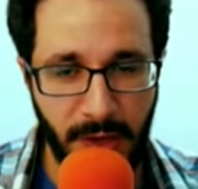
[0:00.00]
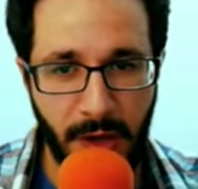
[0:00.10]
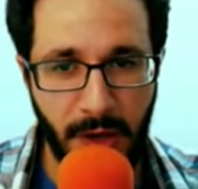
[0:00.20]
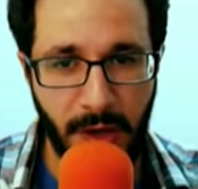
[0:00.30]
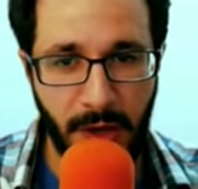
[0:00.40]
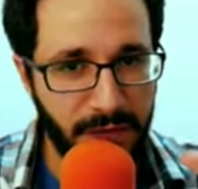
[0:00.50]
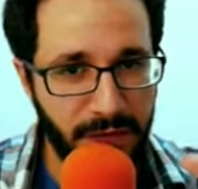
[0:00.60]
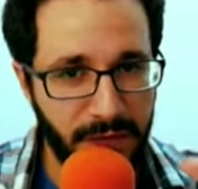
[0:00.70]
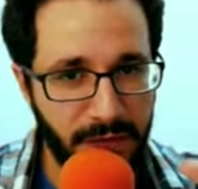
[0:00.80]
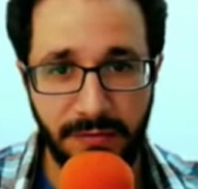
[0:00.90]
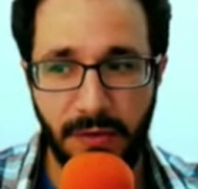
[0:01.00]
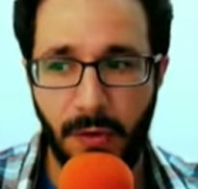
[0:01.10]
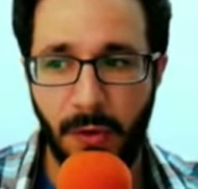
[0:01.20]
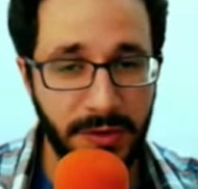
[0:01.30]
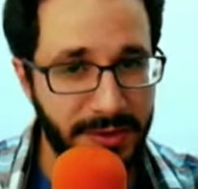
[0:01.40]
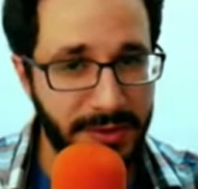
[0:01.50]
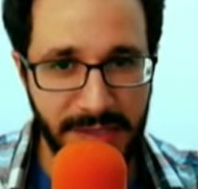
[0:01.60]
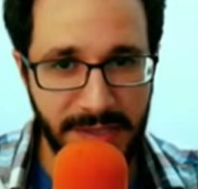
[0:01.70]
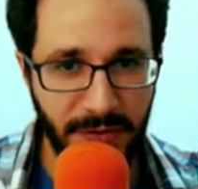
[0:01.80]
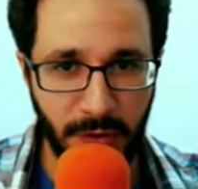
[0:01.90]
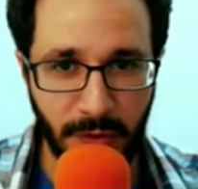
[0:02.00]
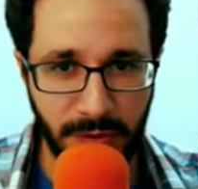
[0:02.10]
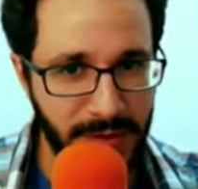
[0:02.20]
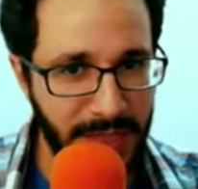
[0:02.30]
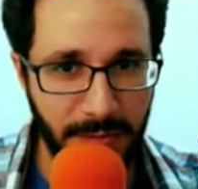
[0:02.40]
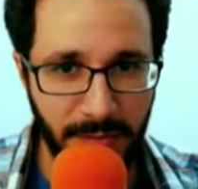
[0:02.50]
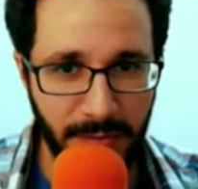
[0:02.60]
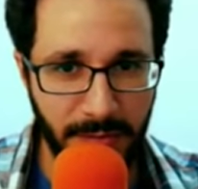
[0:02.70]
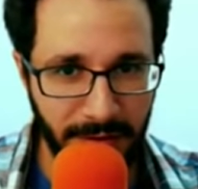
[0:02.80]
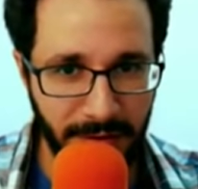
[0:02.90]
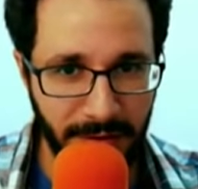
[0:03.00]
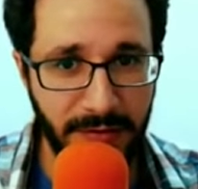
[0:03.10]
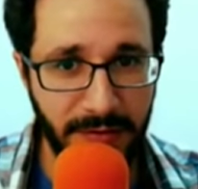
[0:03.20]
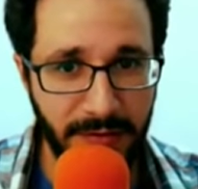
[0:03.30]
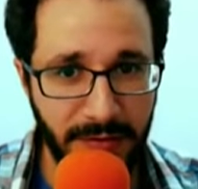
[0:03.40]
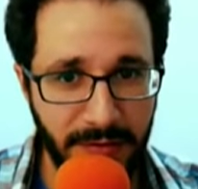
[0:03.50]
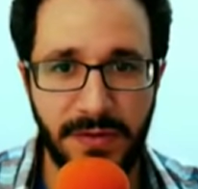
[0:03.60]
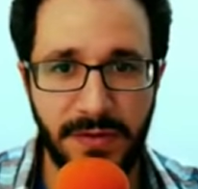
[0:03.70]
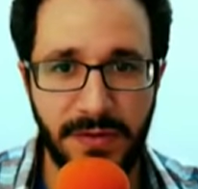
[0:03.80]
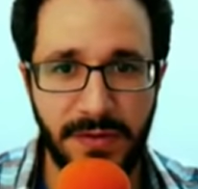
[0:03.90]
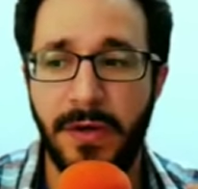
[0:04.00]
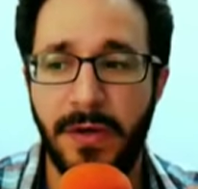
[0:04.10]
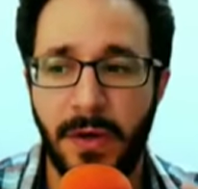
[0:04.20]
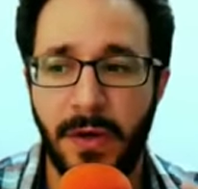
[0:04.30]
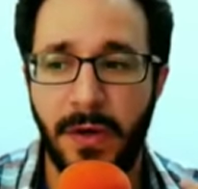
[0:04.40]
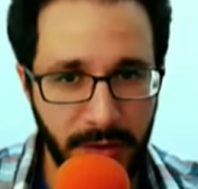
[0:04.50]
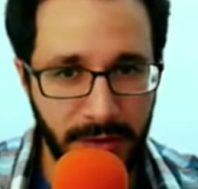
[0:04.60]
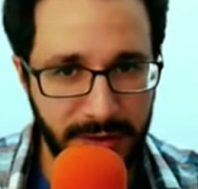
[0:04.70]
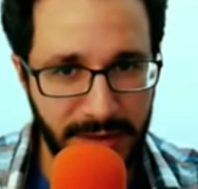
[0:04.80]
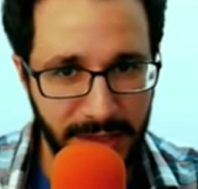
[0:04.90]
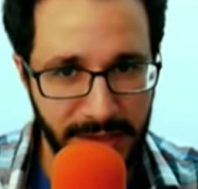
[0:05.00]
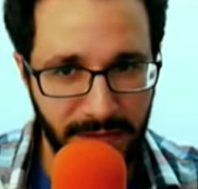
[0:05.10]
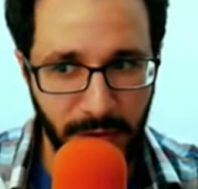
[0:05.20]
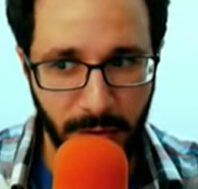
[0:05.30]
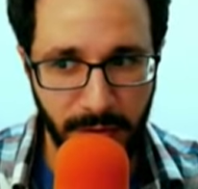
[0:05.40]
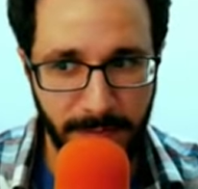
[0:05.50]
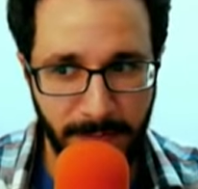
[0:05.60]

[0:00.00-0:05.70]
of five or ten sfirot, same thing, five levels of desire or ten sfirot.